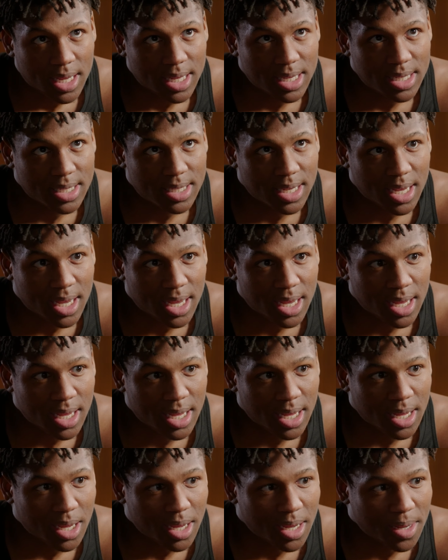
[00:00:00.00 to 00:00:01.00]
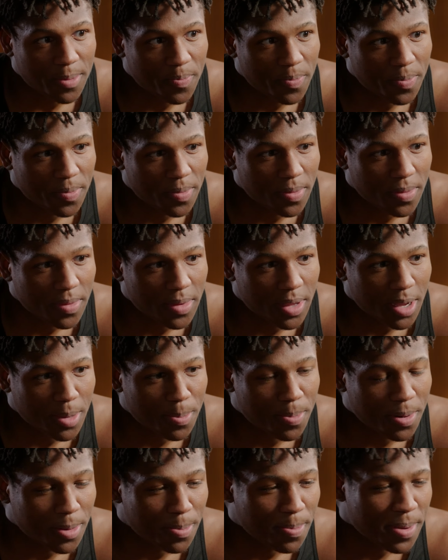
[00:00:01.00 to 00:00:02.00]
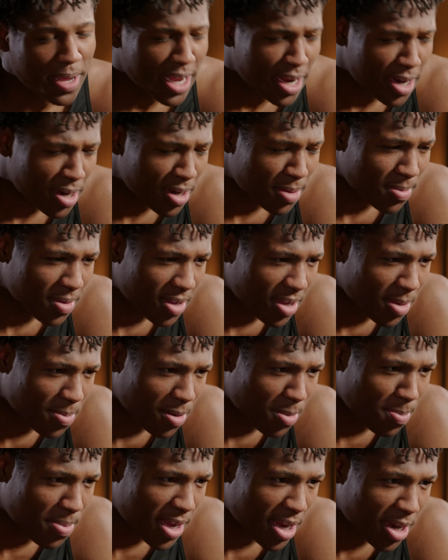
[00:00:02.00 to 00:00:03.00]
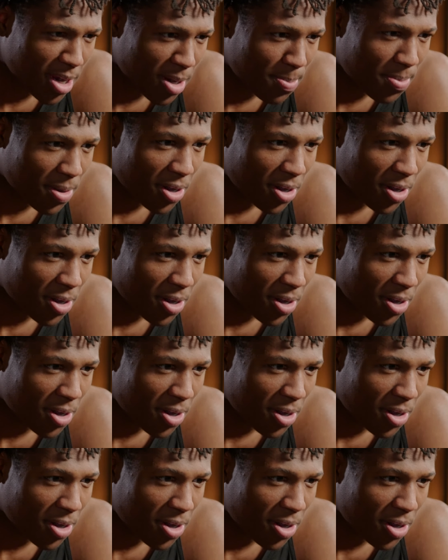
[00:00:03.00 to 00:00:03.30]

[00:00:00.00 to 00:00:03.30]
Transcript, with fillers: he said a prepared a prepared